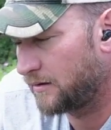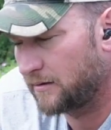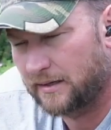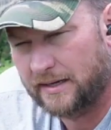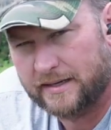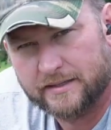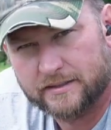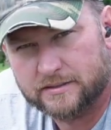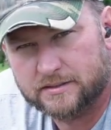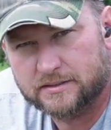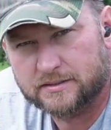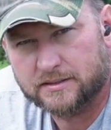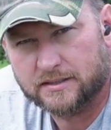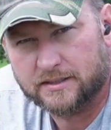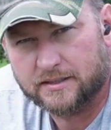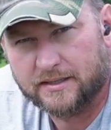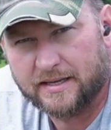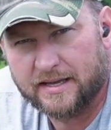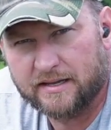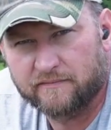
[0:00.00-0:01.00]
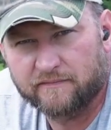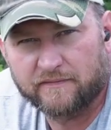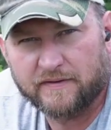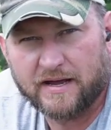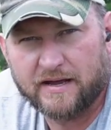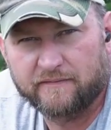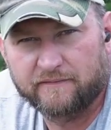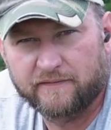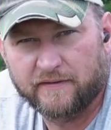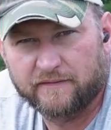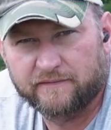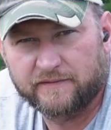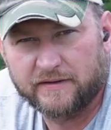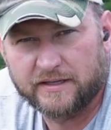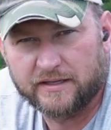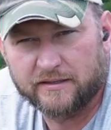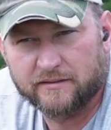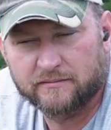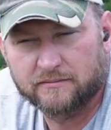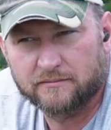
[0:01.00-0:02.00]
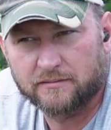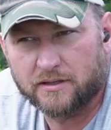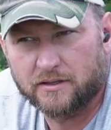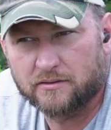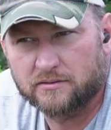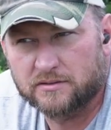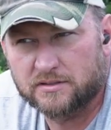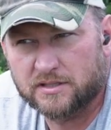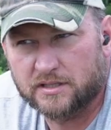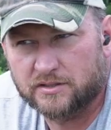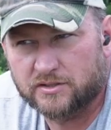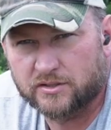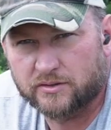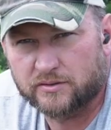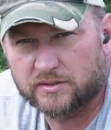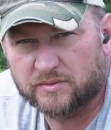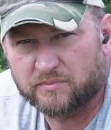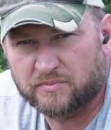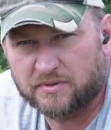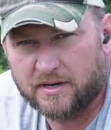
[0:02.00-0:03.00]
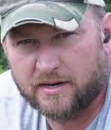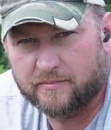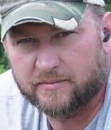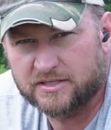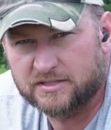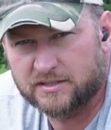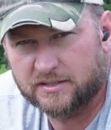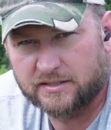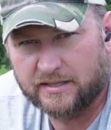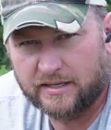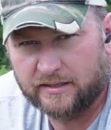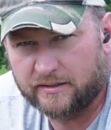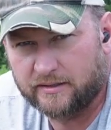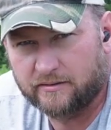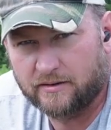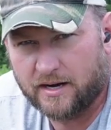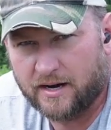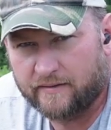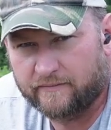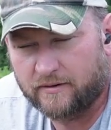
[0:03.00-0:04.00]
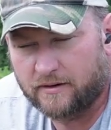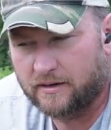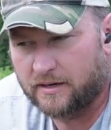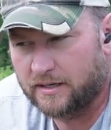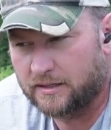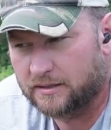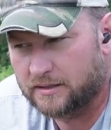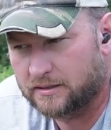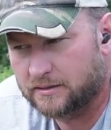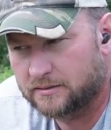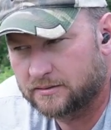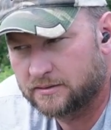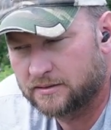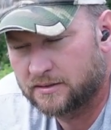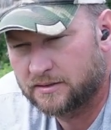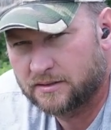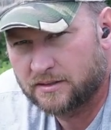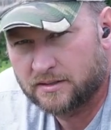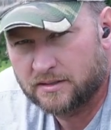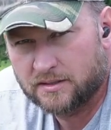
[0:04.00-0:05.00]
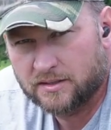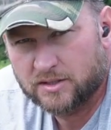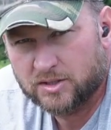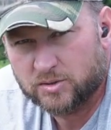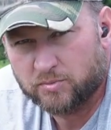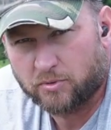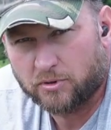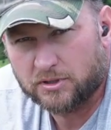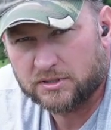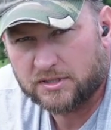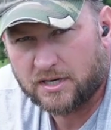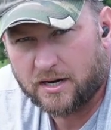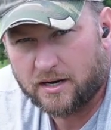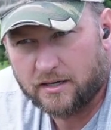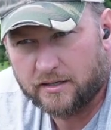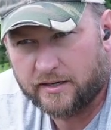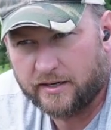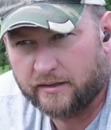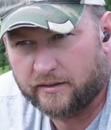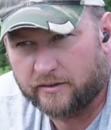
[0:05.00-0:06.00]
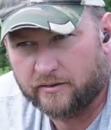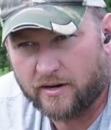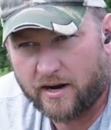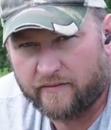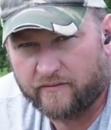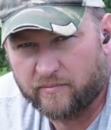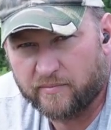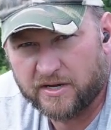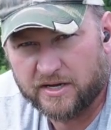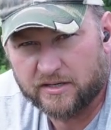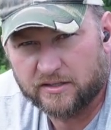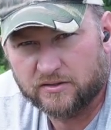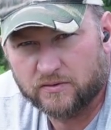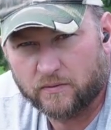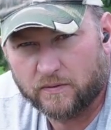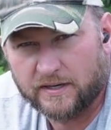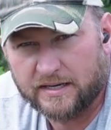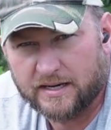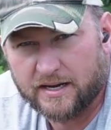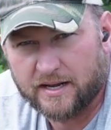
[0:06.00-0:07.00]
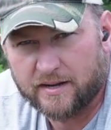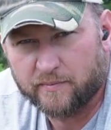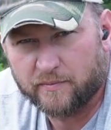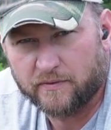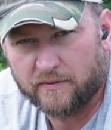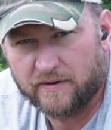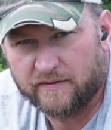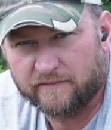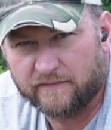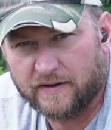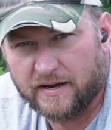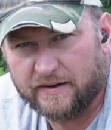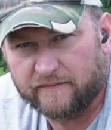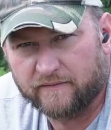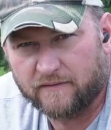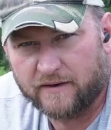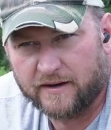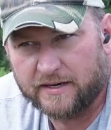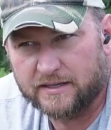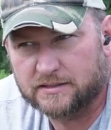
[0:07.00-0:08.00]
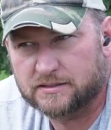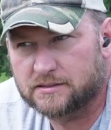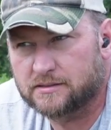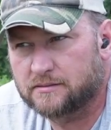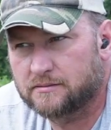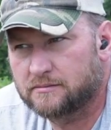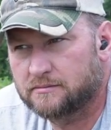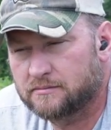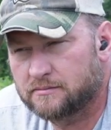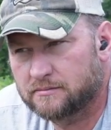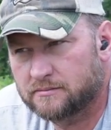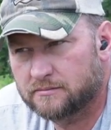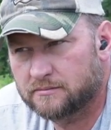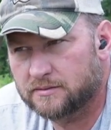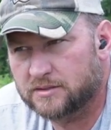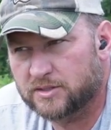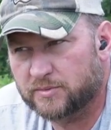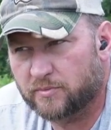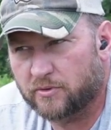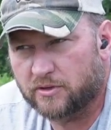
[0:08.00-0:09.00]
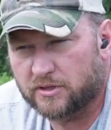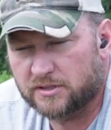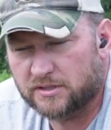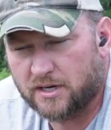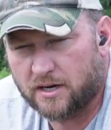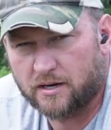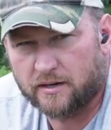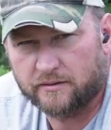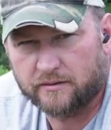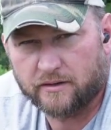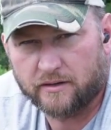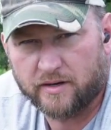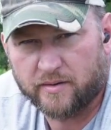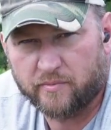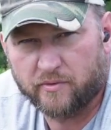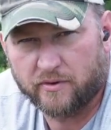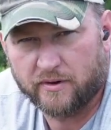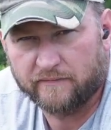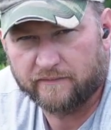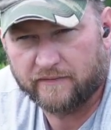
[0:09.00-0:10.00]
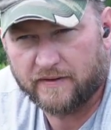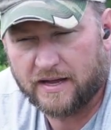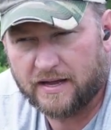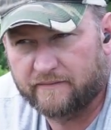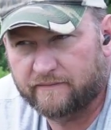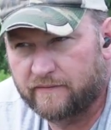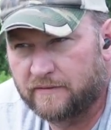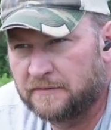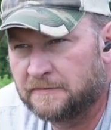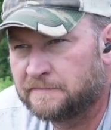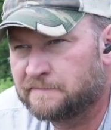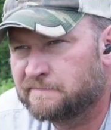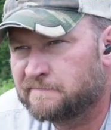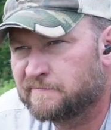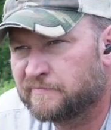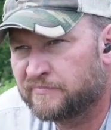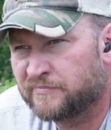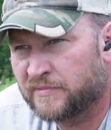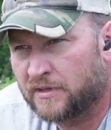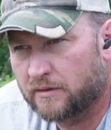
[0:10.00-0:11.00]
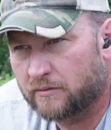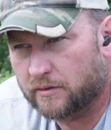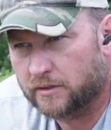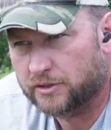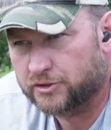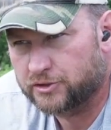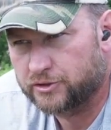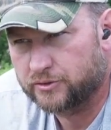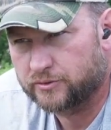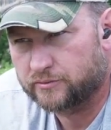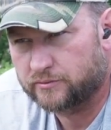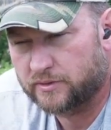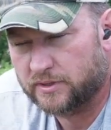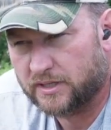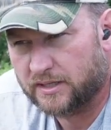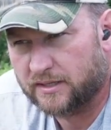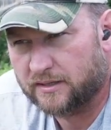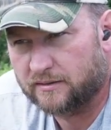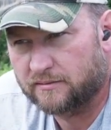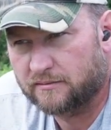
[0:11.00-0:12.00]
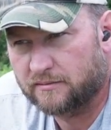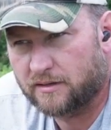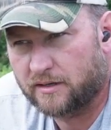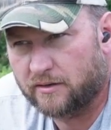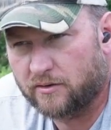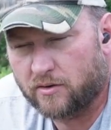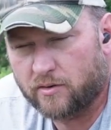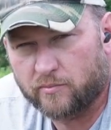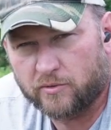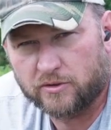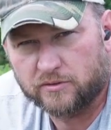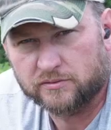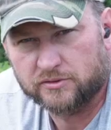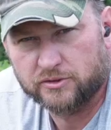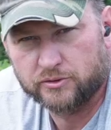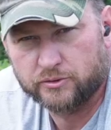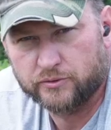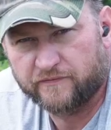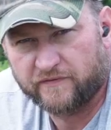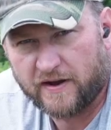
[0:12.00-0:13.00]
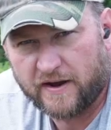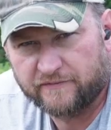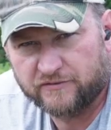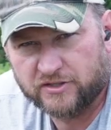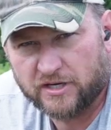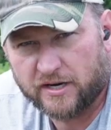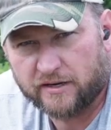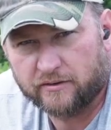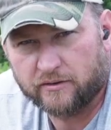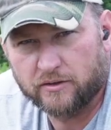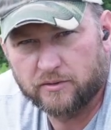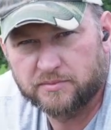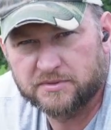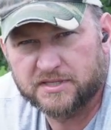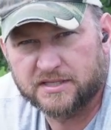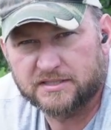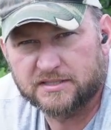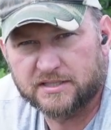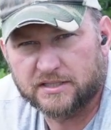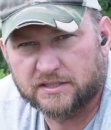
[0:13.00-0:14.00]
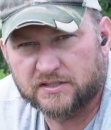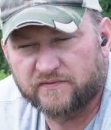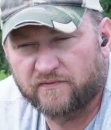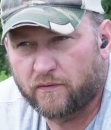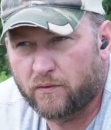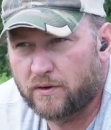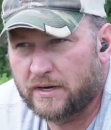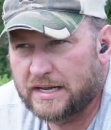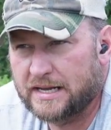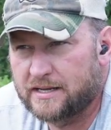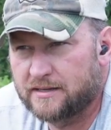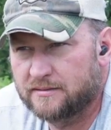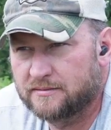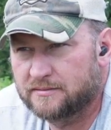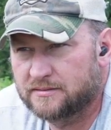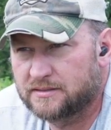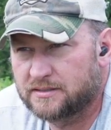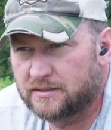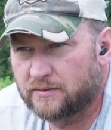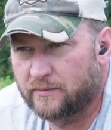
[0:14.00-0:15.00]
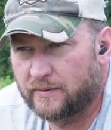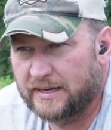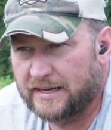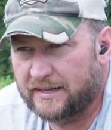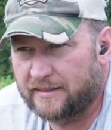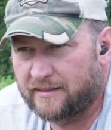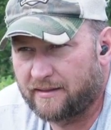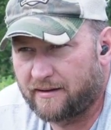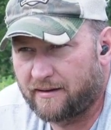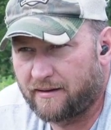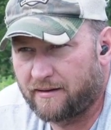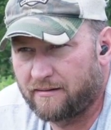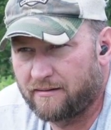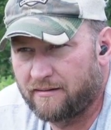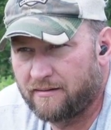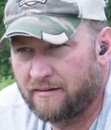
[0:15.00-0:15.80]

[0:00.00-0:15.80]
latest N550 loads that showed some promise, the daily driver and the sports car. Daily driver being 29.5 grains and the sports car 30.5. We're going to shoot our normal 2 5-shot groups at 640, see what we get there,